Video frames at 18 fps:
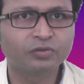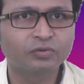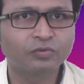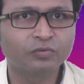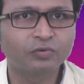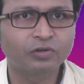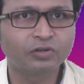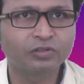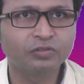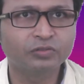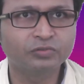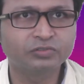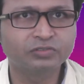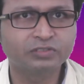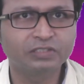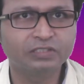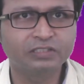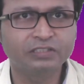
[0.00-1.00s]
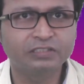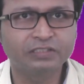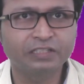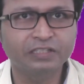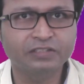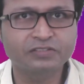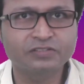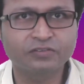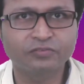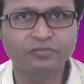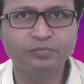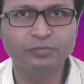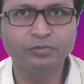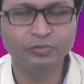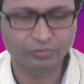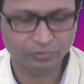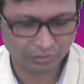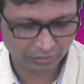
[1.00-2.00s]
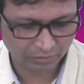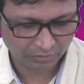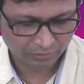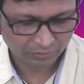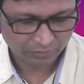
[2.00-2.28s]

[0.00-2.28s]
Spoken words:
what are those other things of beauty.